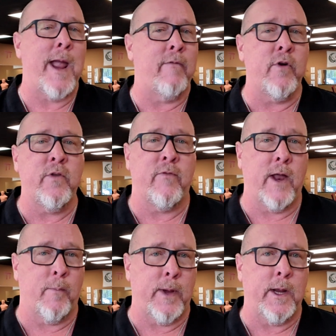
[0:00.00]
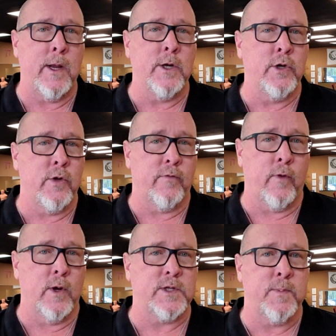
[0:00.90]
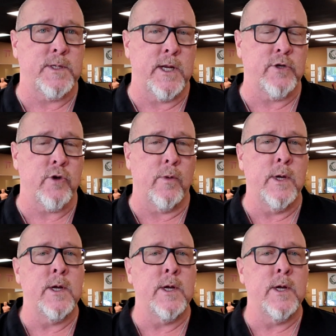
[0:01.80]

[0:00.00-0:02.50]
ever developing to their fullest potential.